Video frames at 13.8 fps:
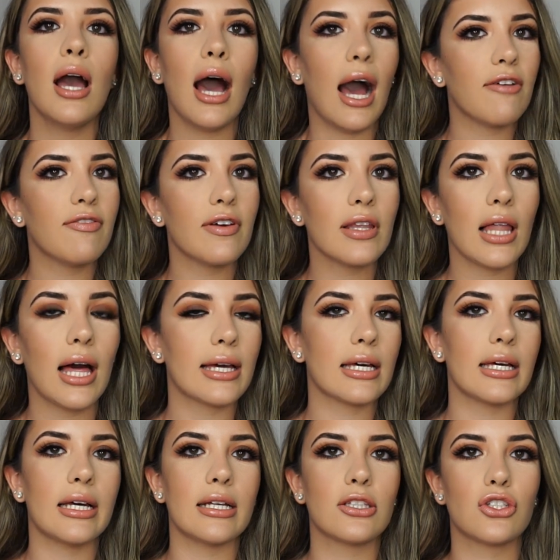I feel like
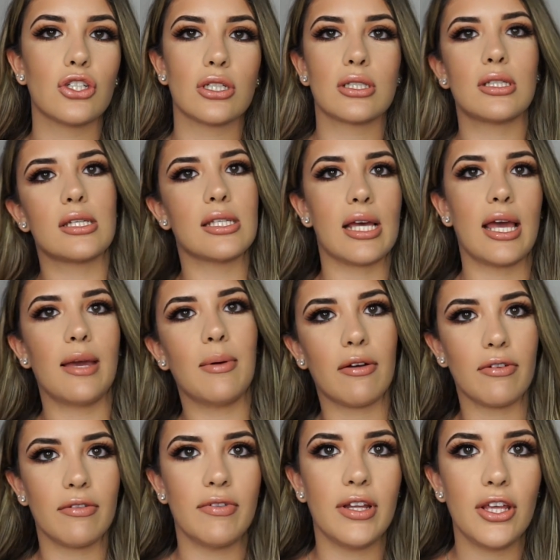it's just the same
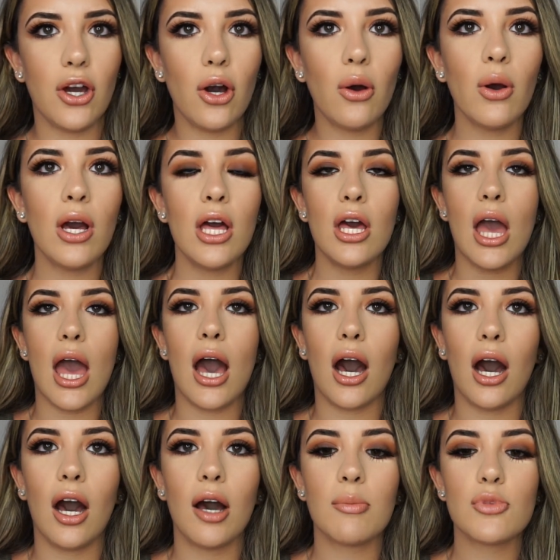every video.
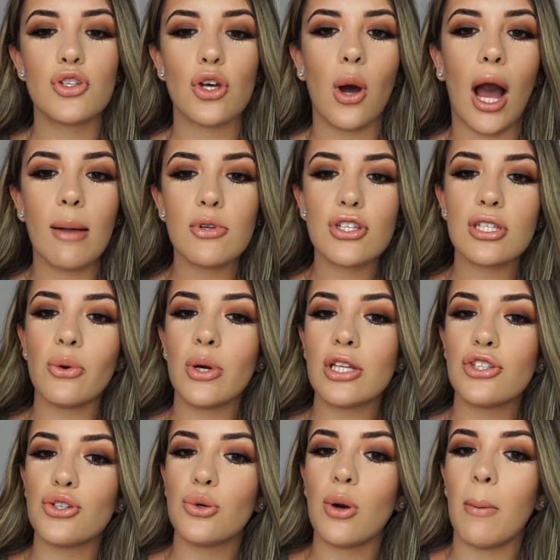So I'm just going
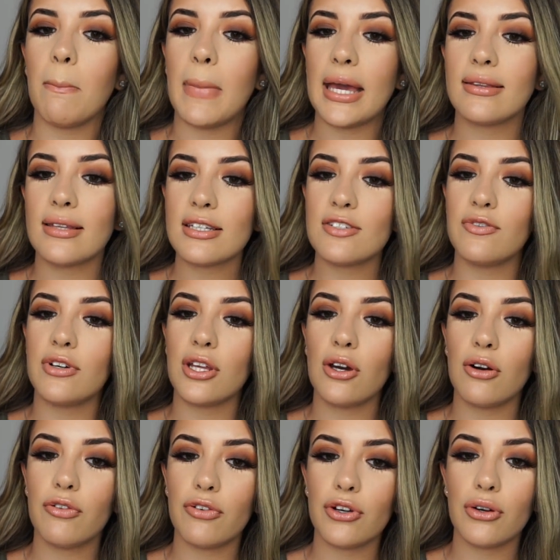to make this
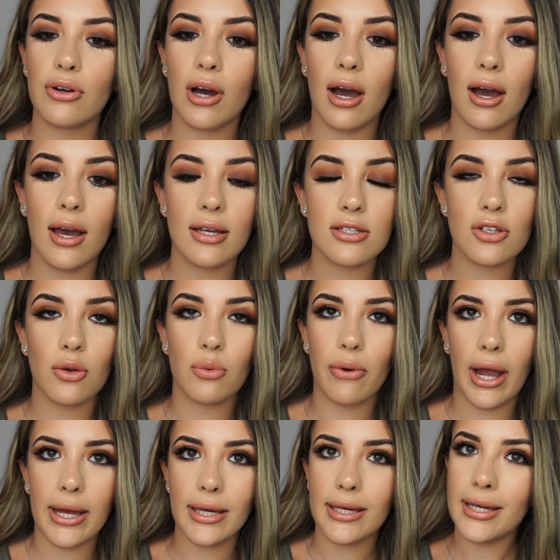video for you guys
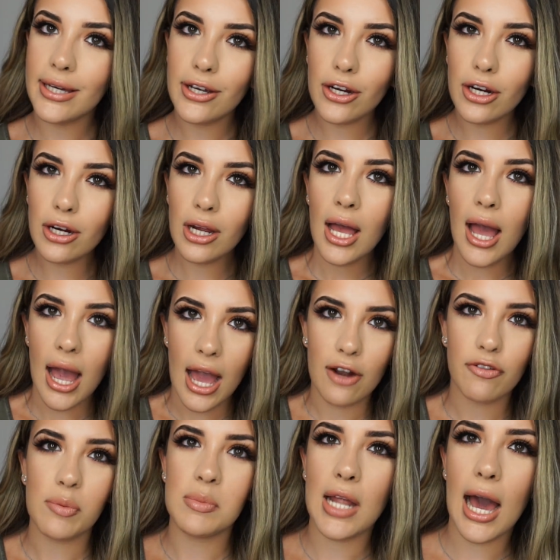right here, and
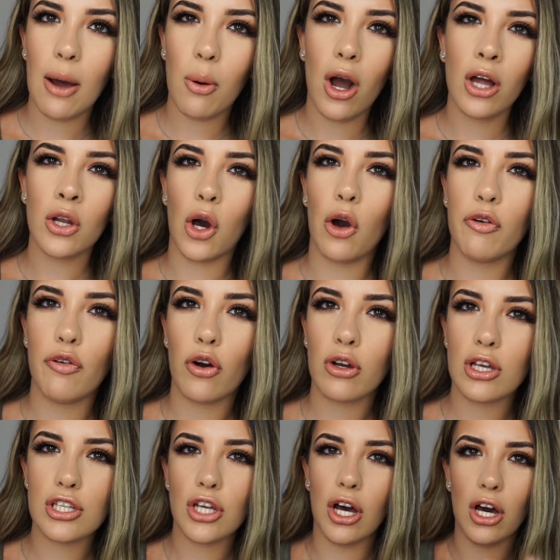from now on I'll
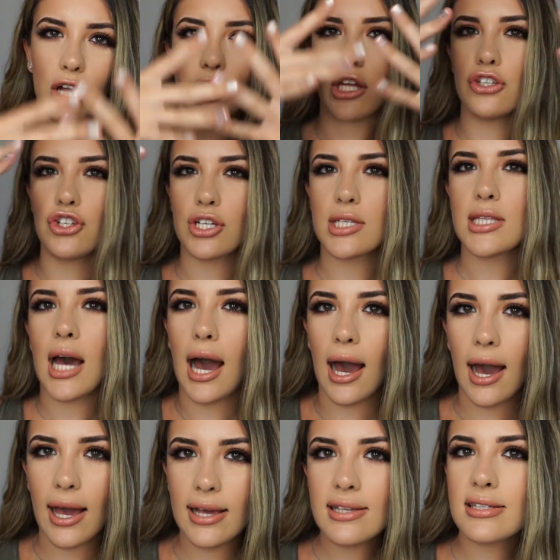focus on just the
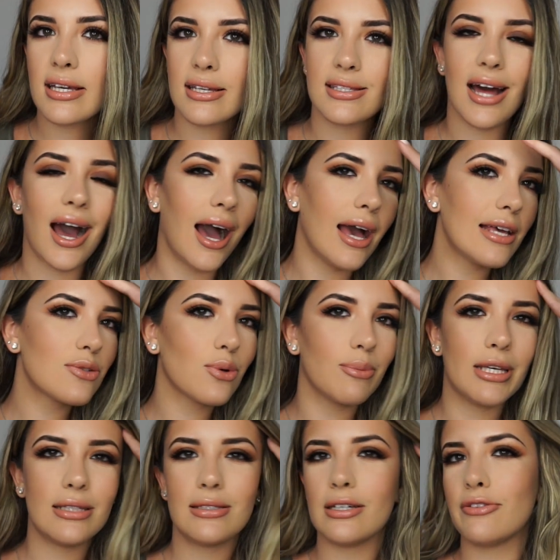eyes because the eyes will
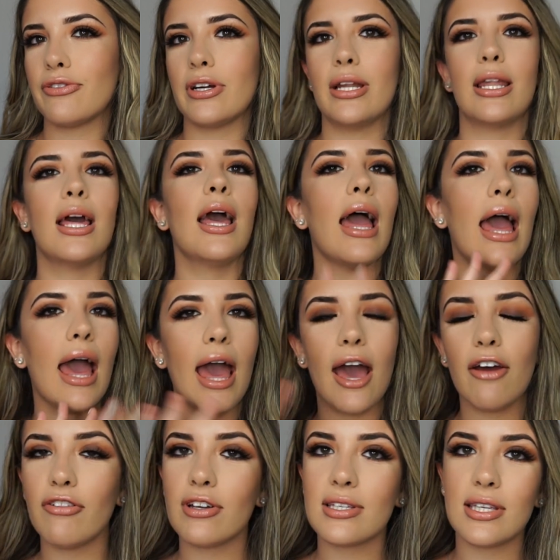be different
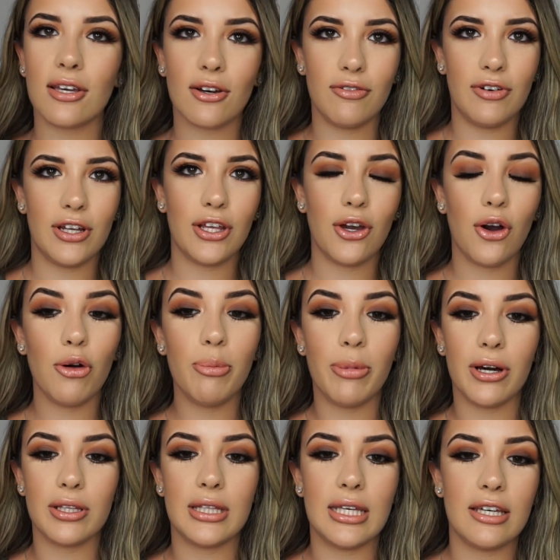every single video,
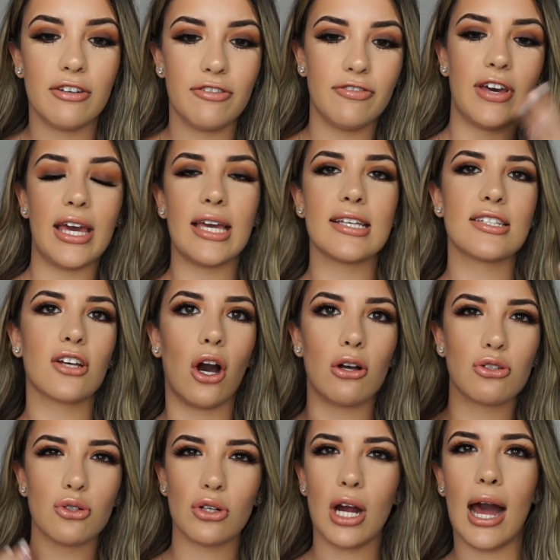but the face
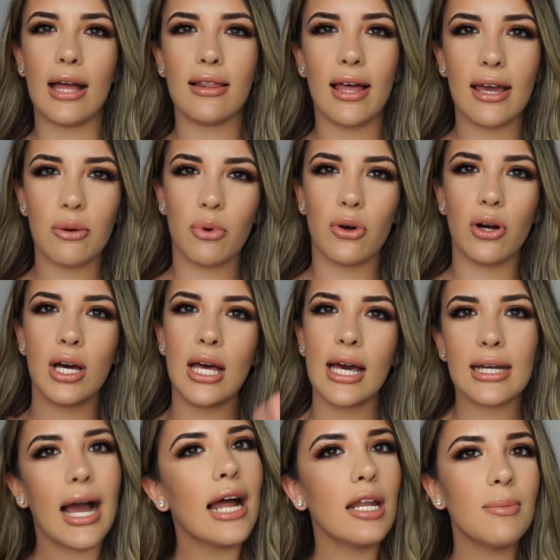contour highlight will
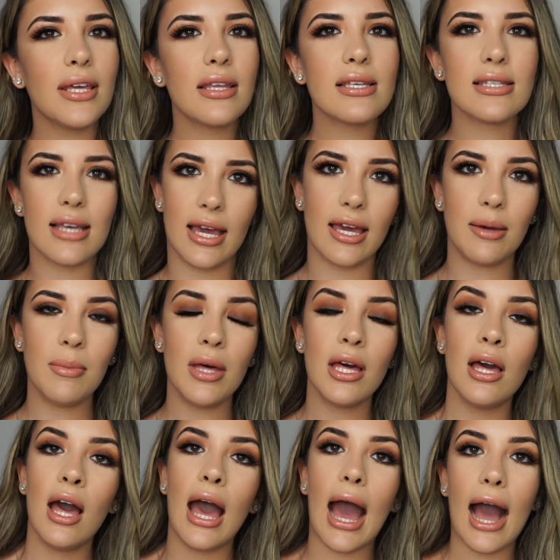kind of be the same.
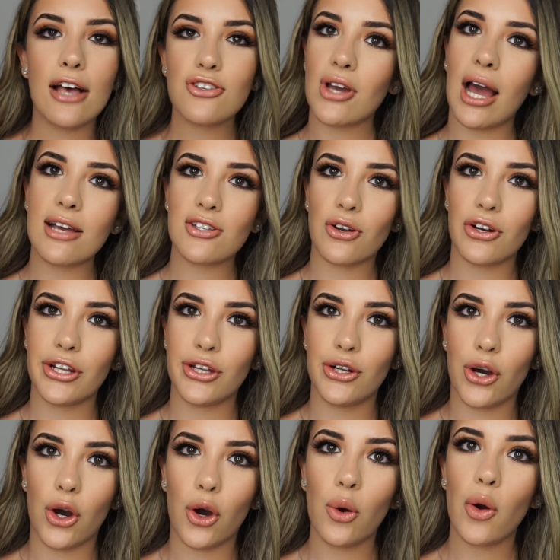As you guys already
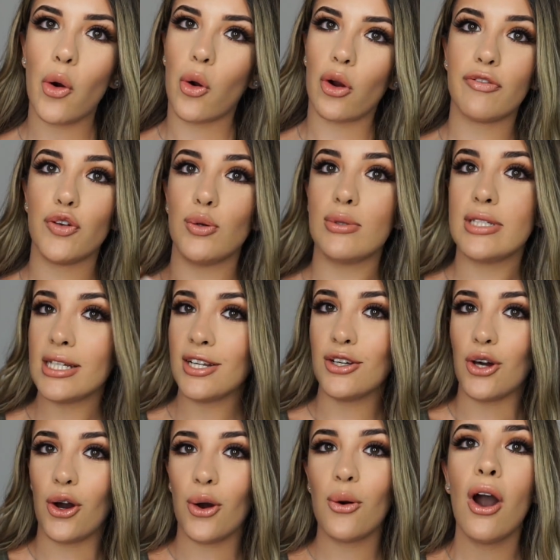know, or if you didn't
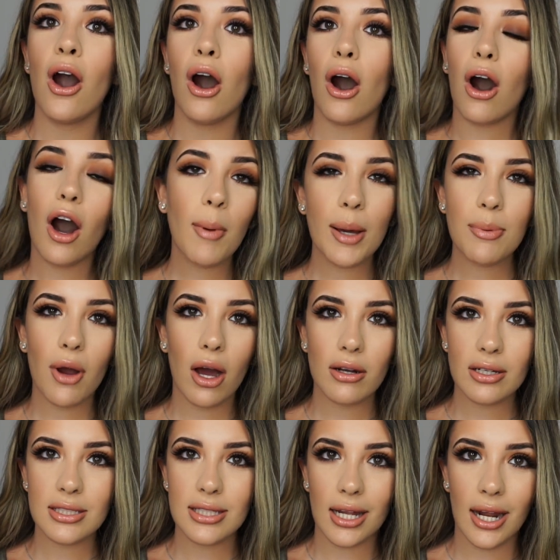know, all my
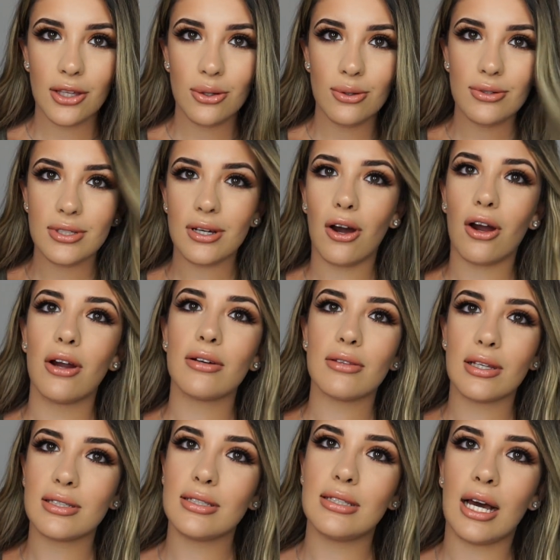products that I use are
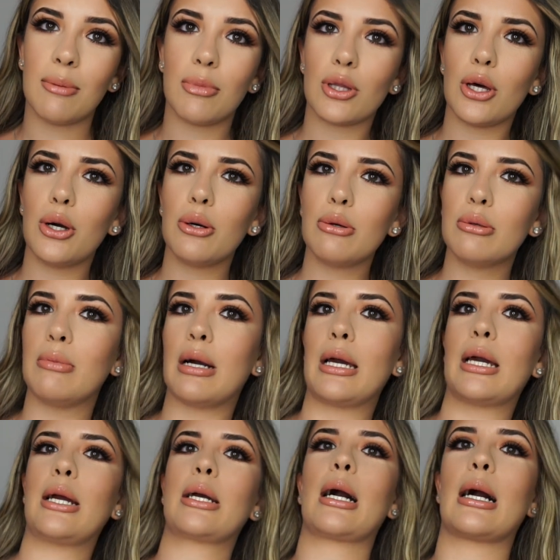listed down below. My
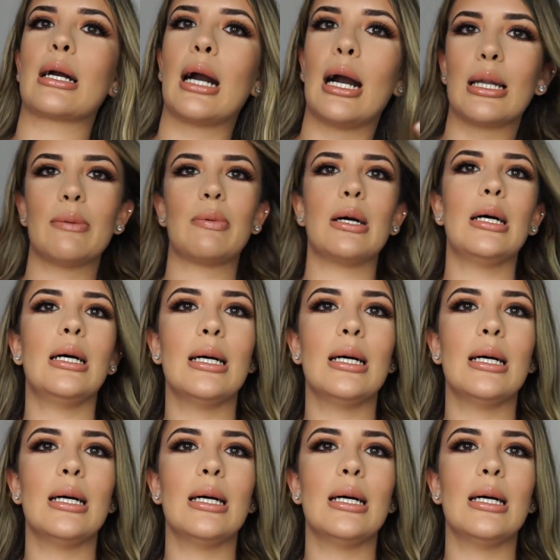hair got caught up.